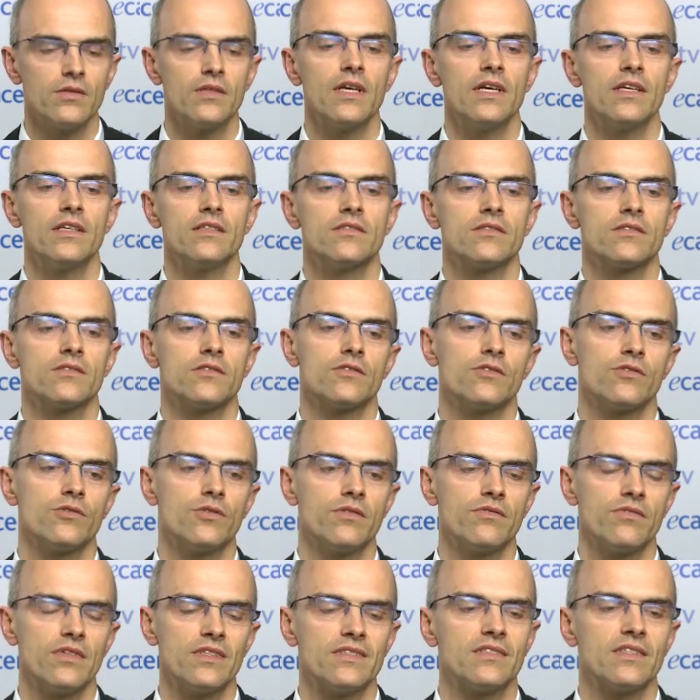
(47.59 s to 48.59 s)
is to
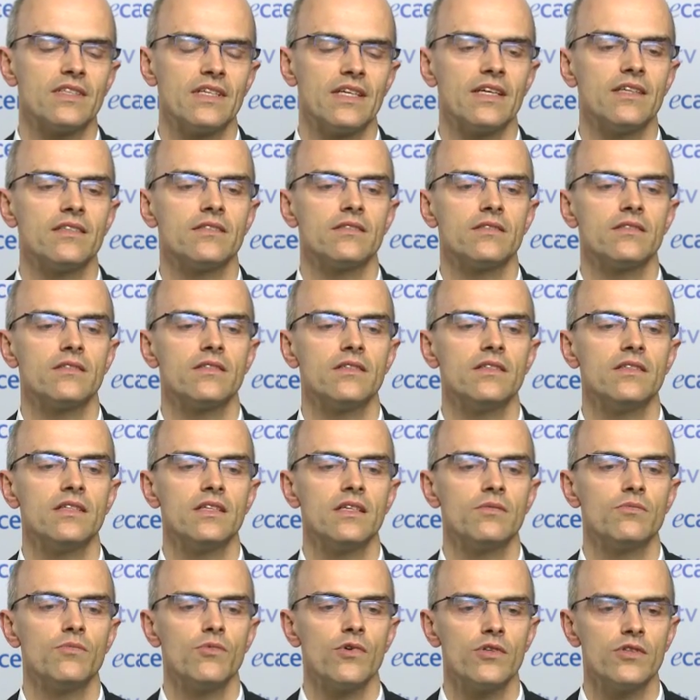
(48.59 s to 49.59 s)
investigate
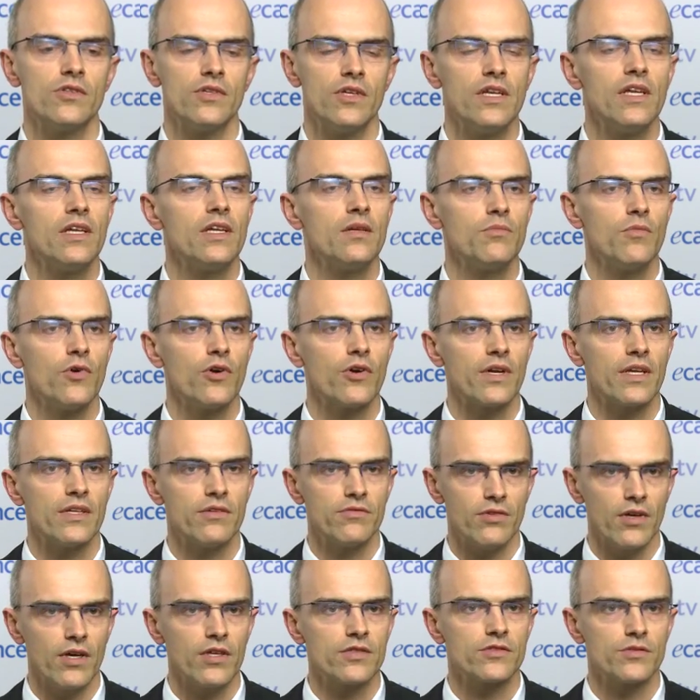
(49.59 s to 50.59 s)
TDM1 in a more
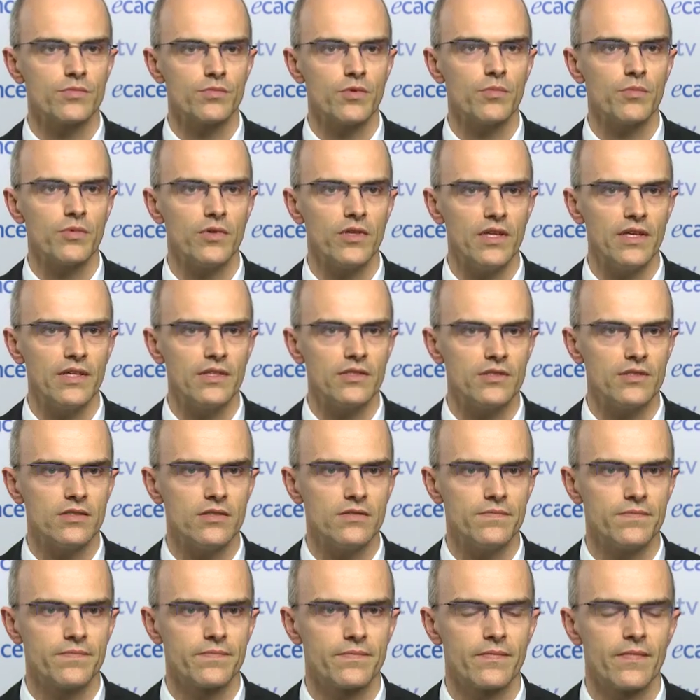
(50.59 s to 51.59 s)
advanced
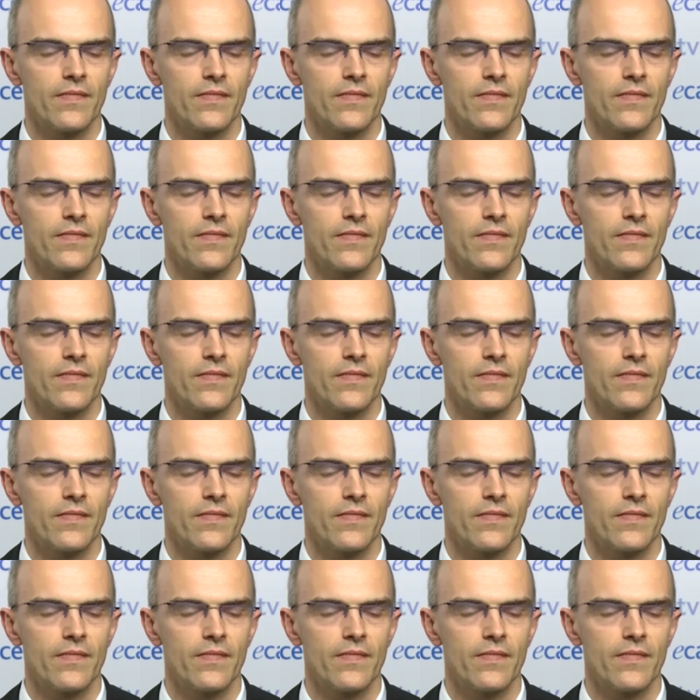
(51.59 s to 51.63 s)
population.